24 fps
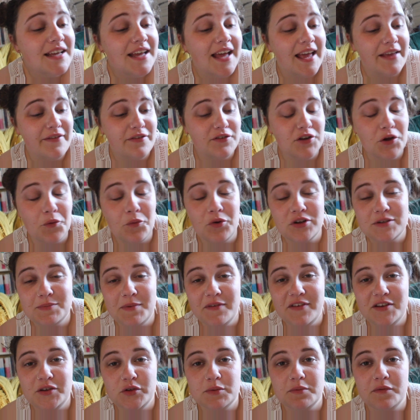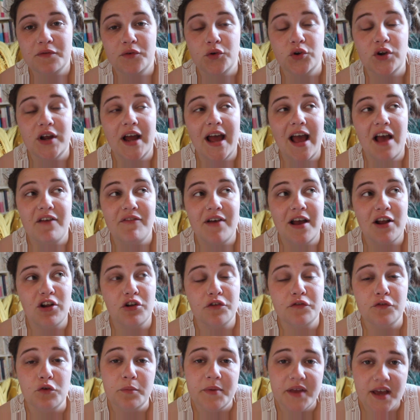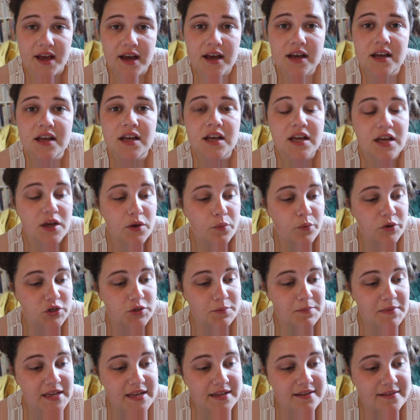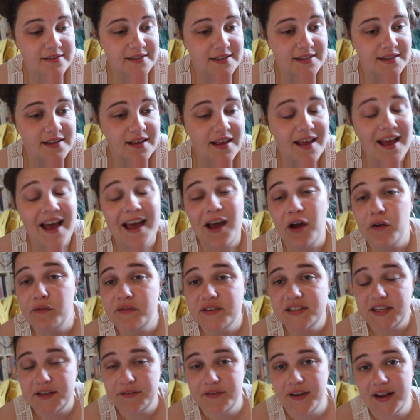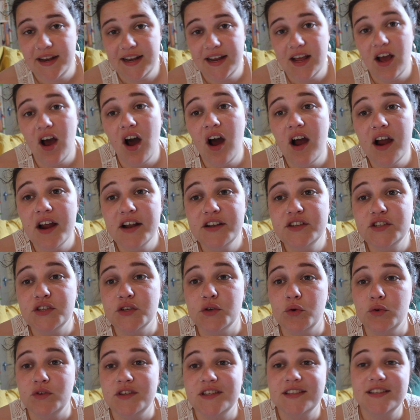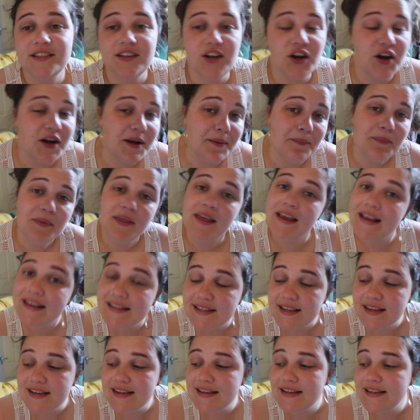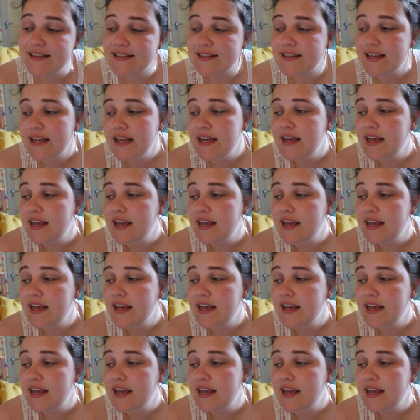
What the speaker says: if you've not watched my videos before, I have agoraphobia, which means I obviously find it hard to go to certain places,